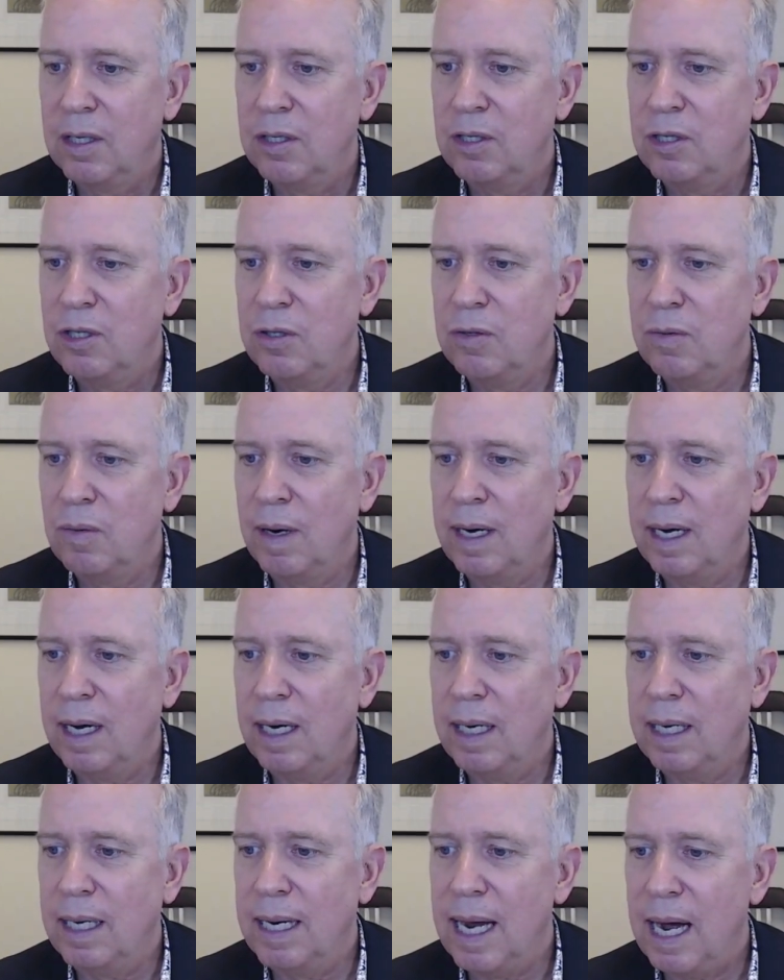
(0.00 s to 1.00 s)
Do I
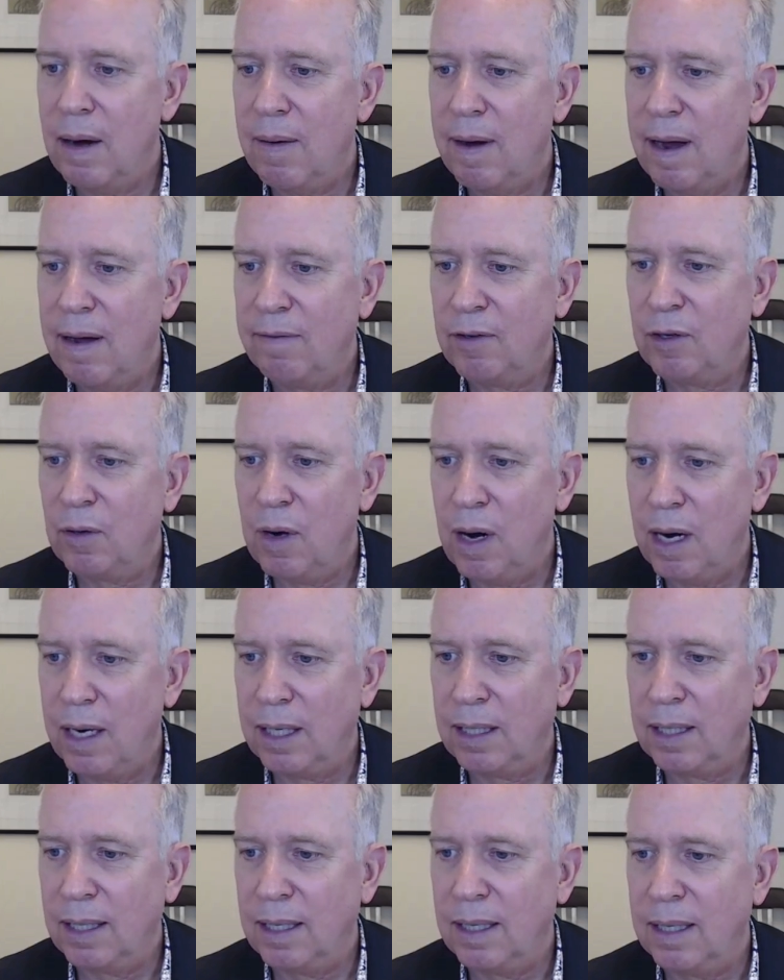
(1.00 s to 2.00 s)
now have
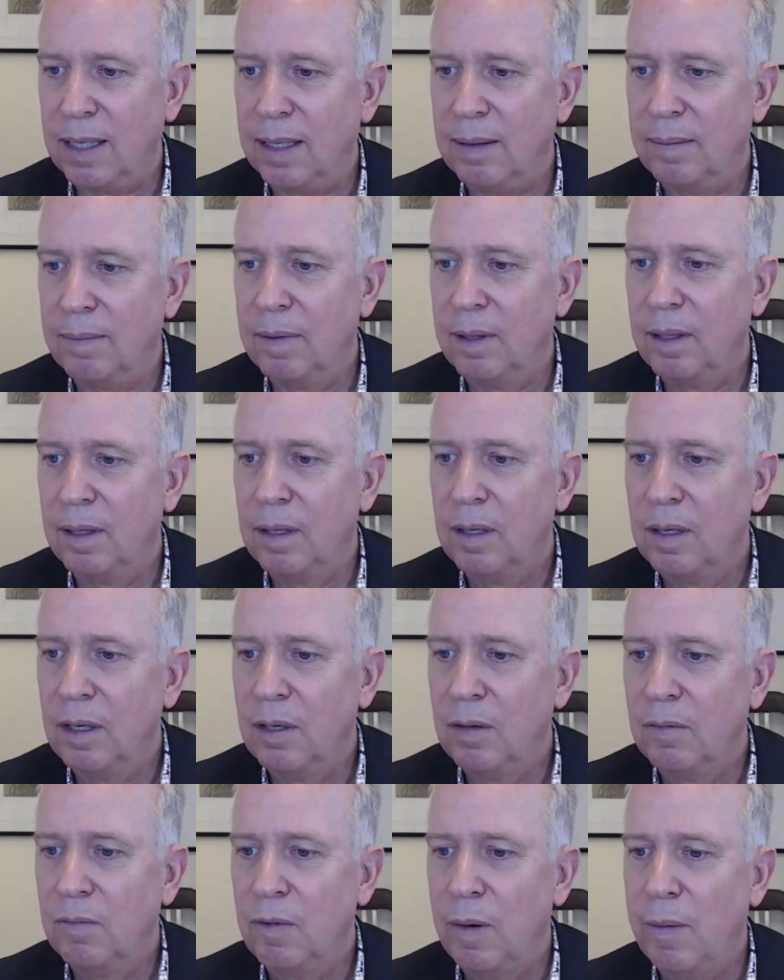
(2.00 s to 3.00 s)
chronic Lyme?
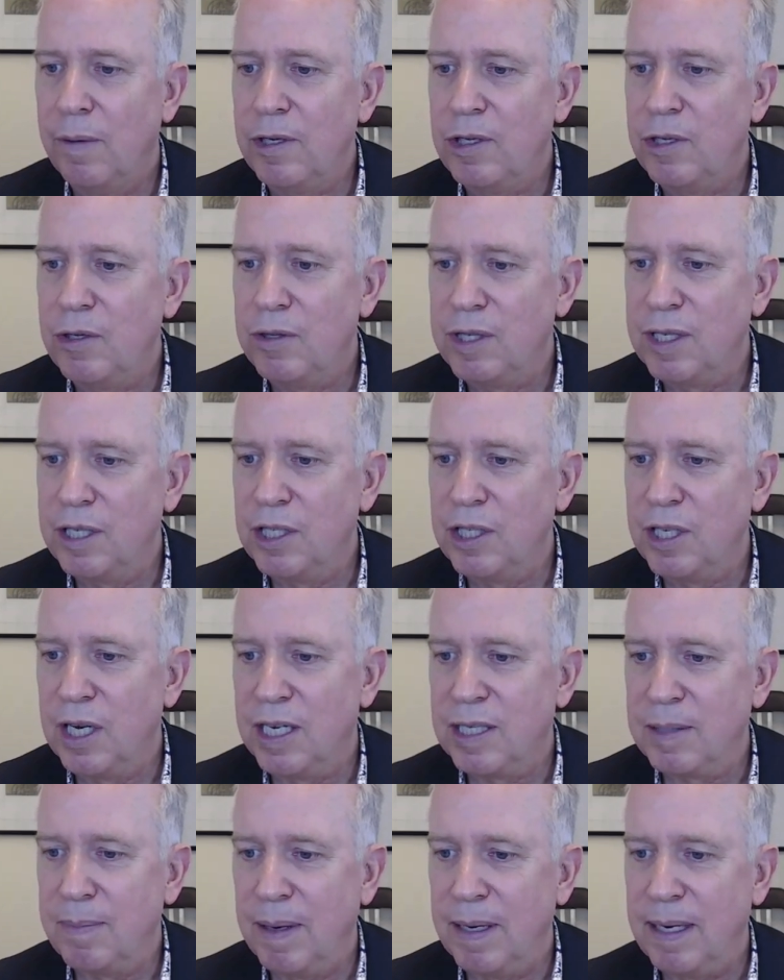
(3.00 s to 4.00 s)
What would you
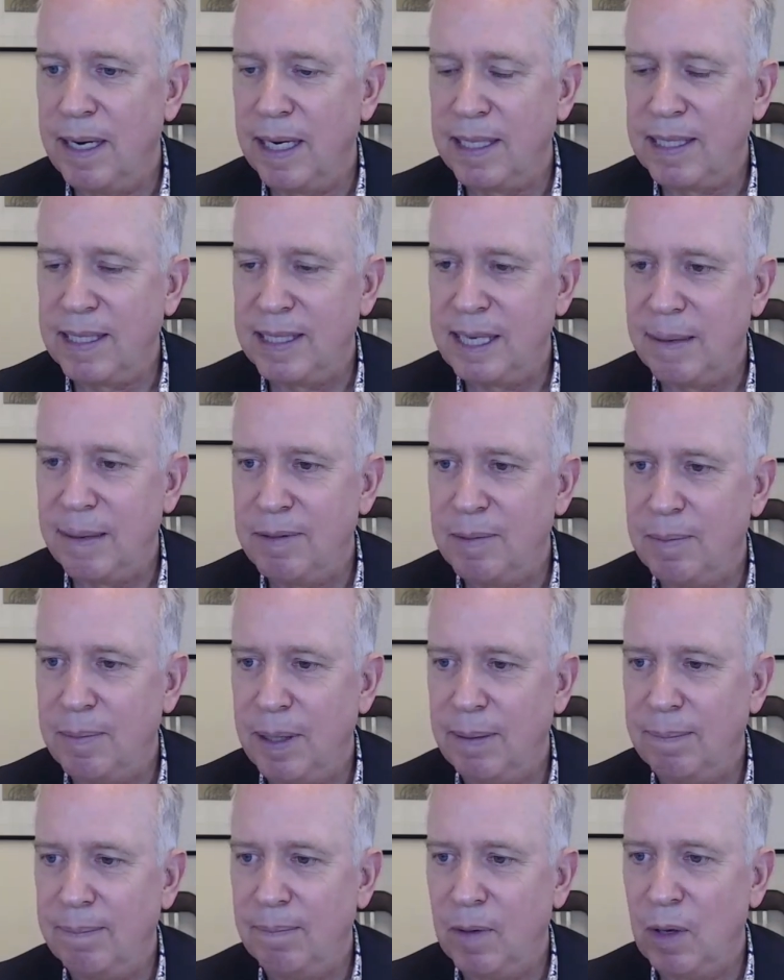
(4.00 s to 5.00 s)
suggest my next steps be?
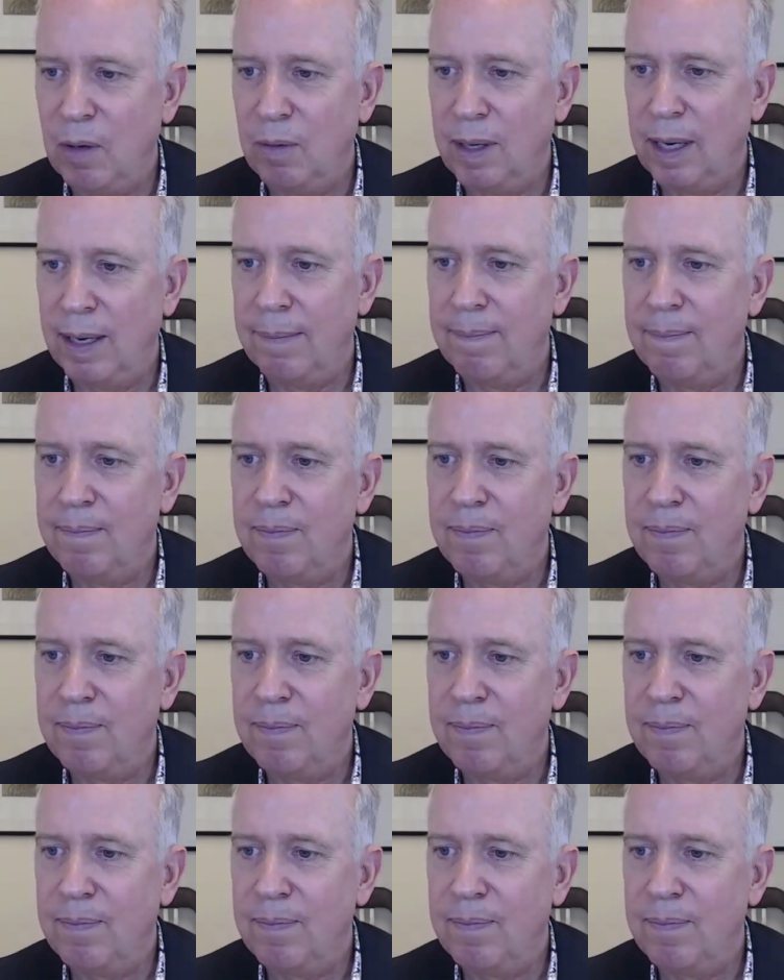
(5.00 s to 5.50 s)
Okay.